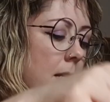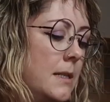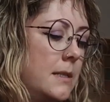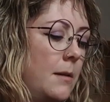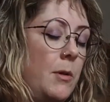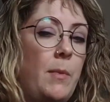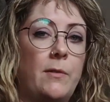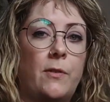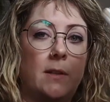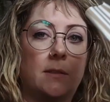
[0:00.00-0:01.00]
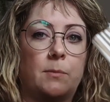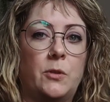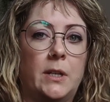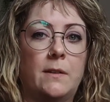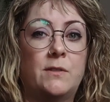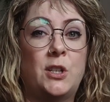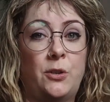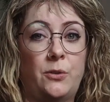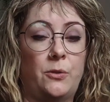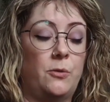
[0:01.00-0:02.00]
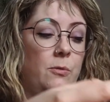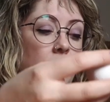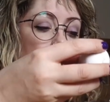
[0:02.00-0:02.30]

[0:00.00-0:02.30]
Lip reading: Some of my friends I'm going to give 2.